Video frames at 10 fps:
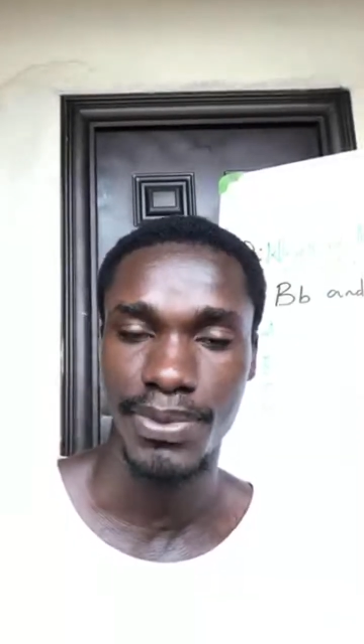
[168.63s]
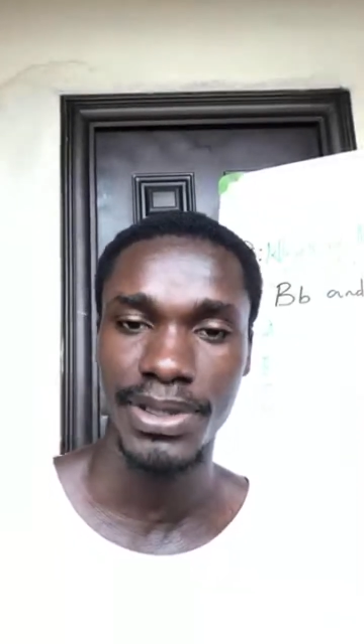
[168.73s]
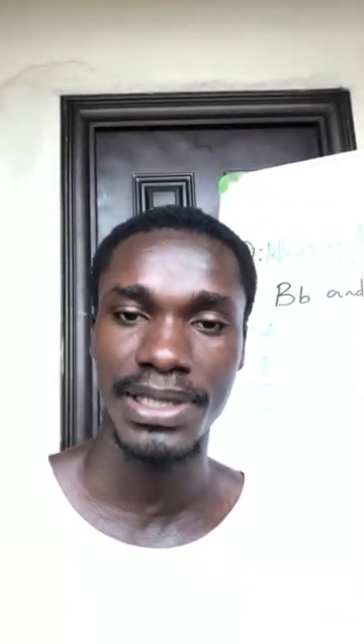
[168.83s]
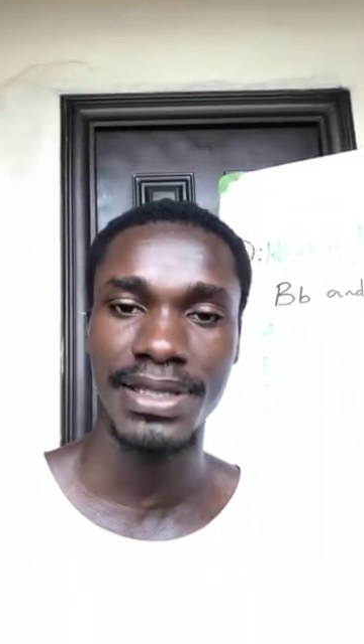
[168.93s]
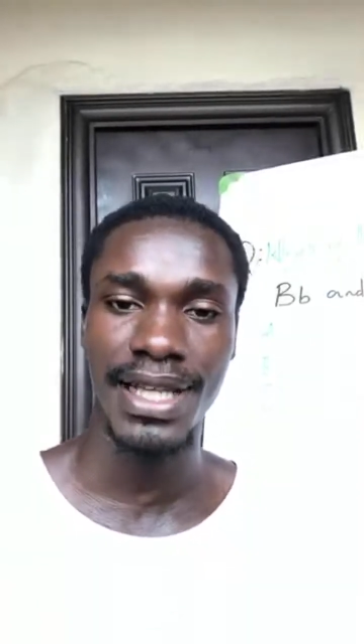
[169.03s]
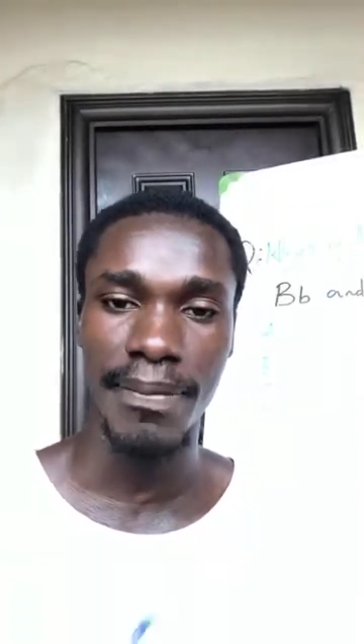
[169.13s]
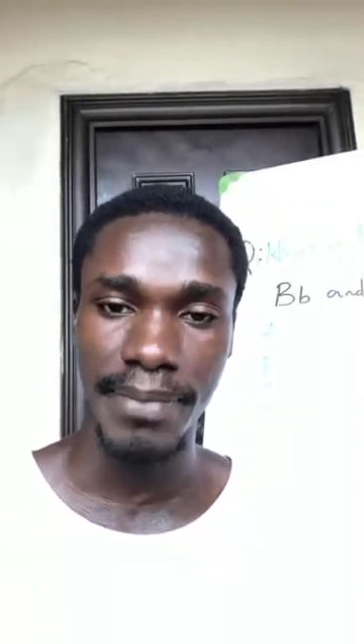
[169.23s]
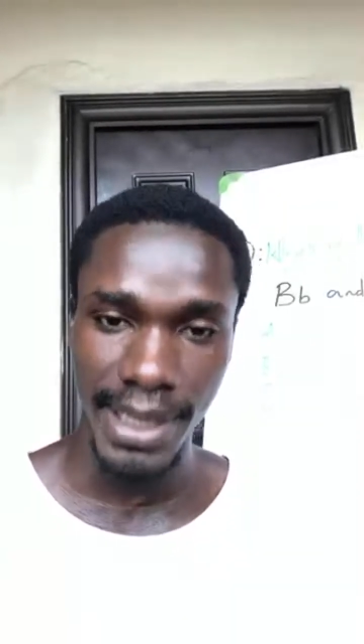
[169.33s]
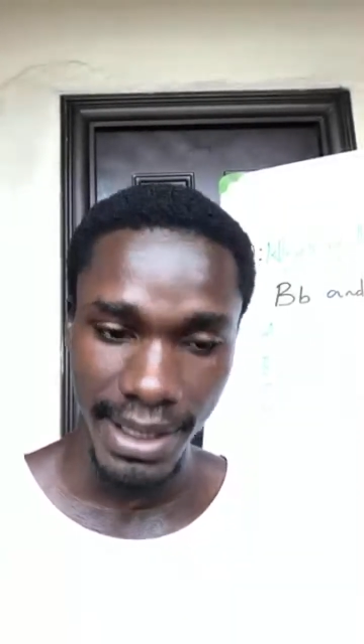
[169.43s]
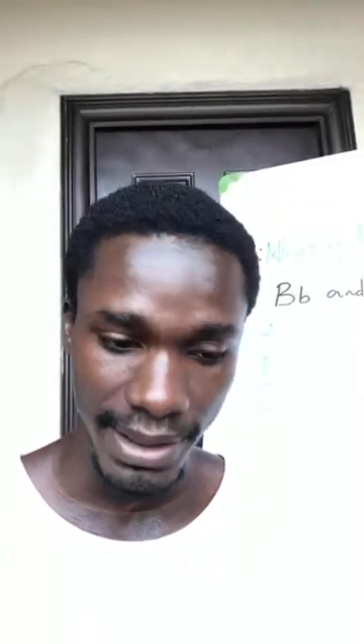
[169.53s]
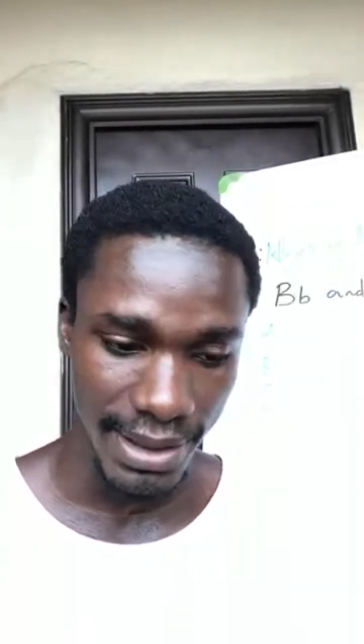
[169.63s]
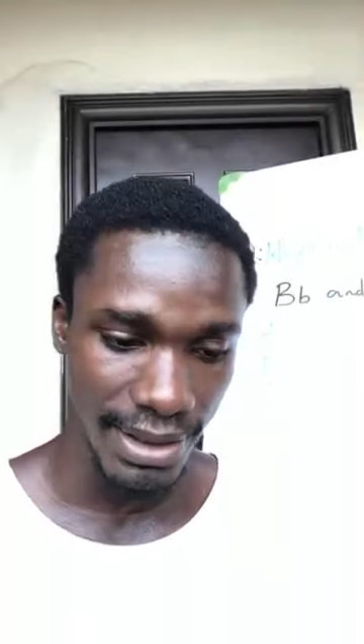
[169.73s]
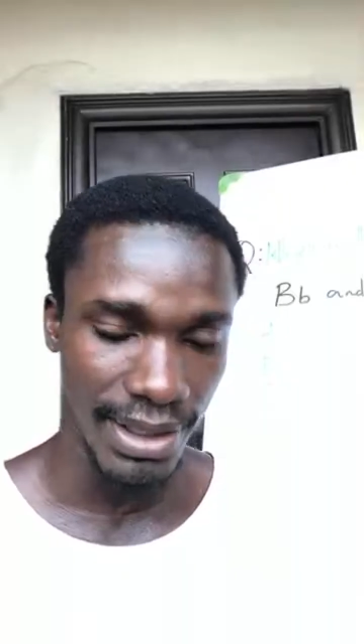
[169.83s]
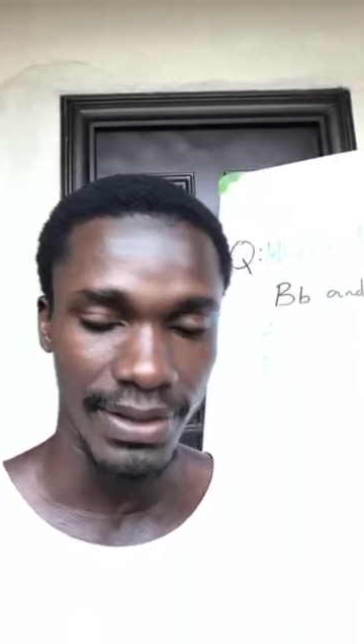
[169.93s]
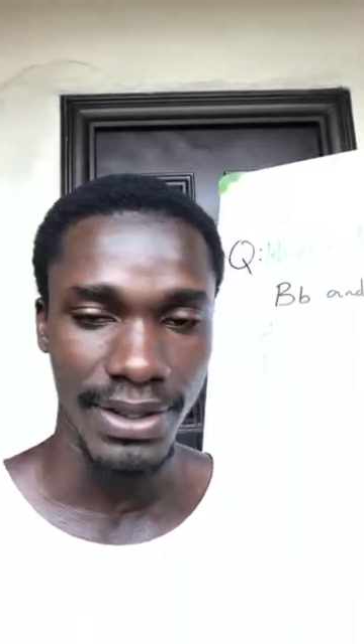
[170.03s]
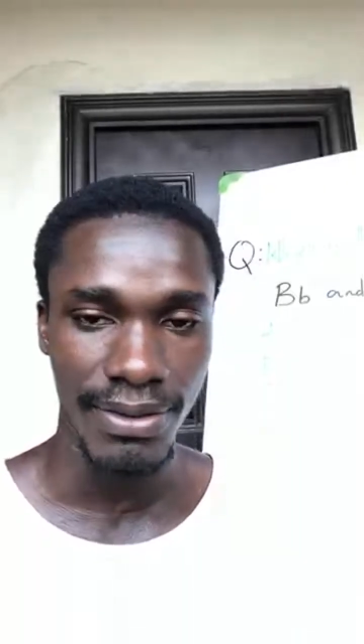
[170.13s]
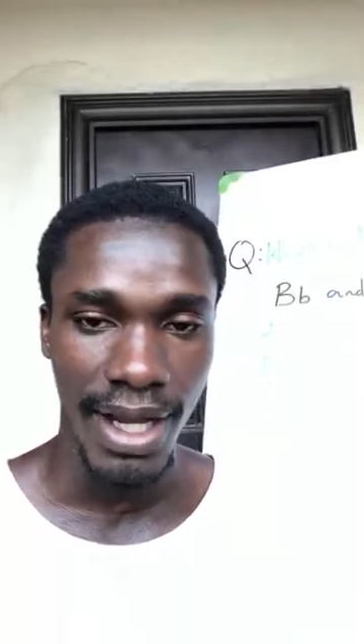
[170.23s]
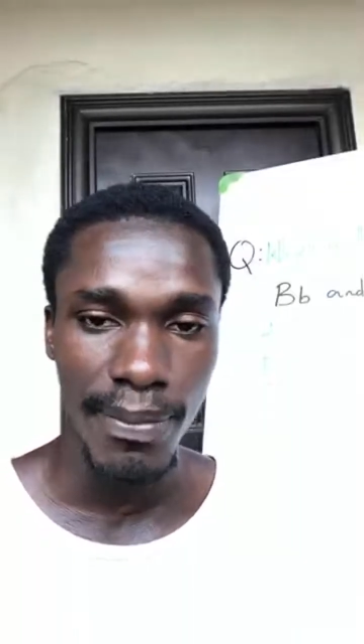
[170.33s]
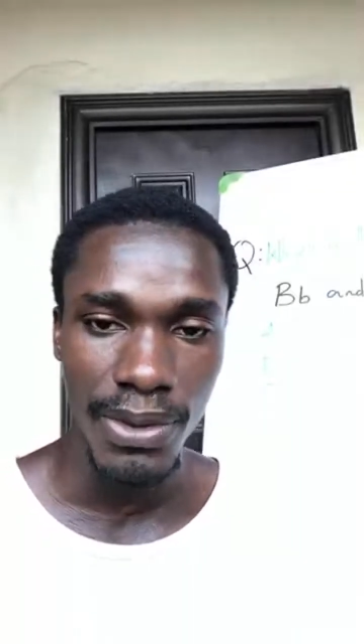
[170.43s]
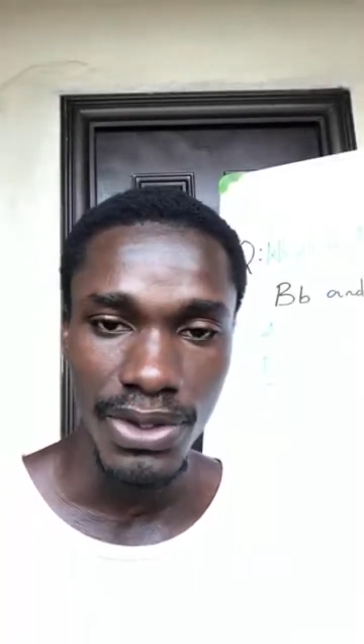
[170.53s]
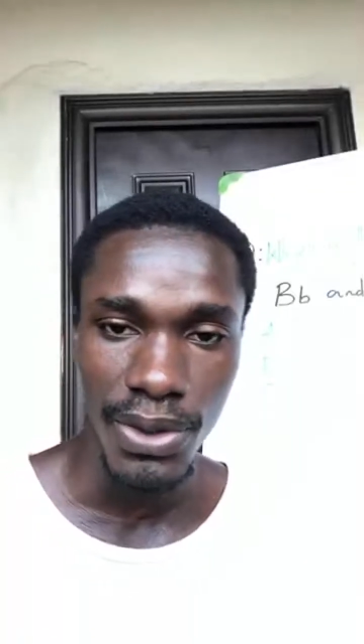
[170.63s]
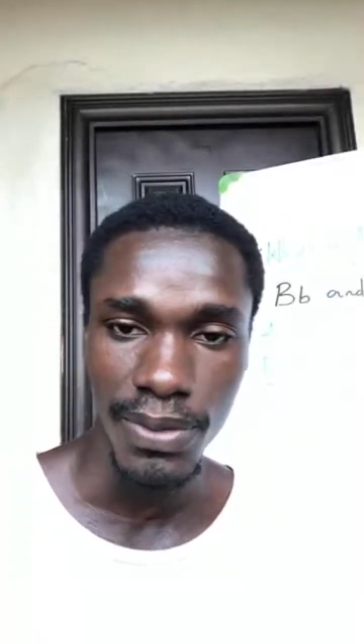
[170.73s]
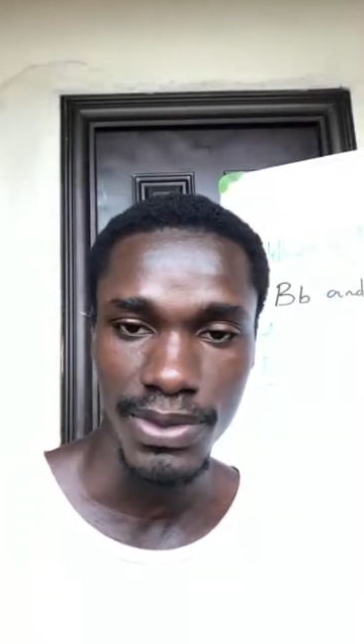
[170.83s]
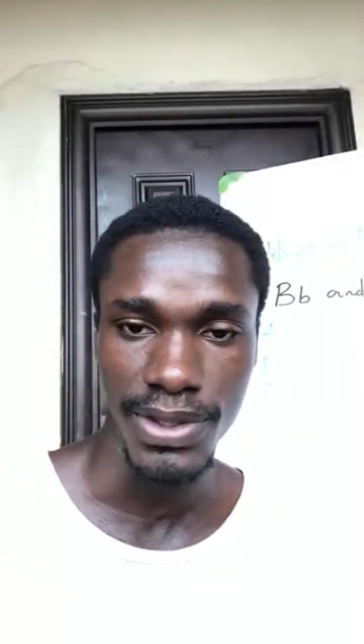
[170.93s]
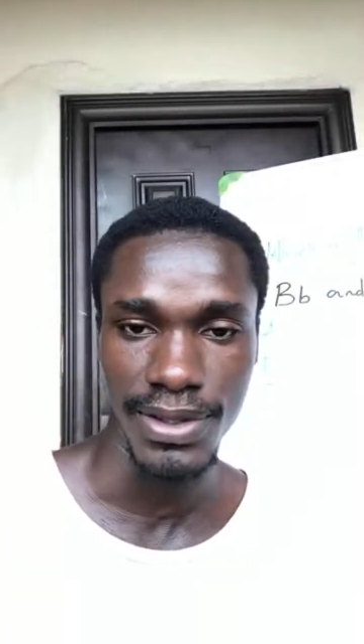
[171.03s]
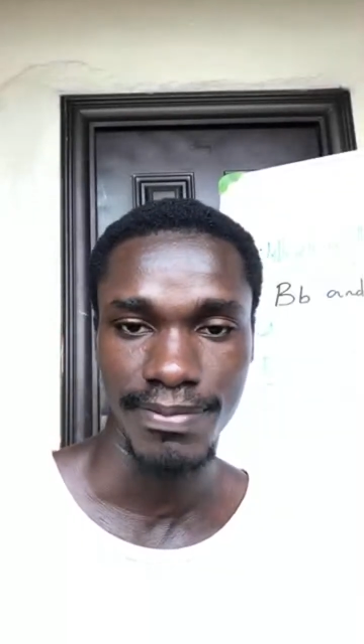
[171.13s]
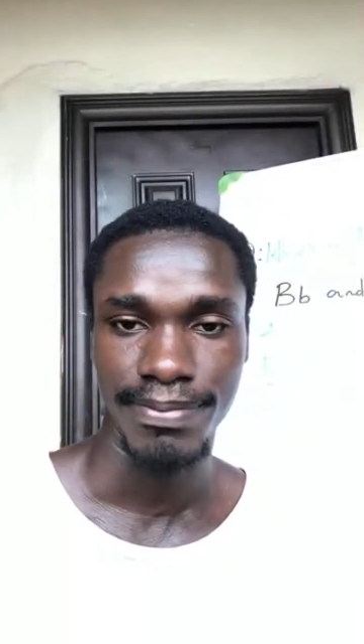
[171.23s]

Proteins are made in the ribosomes.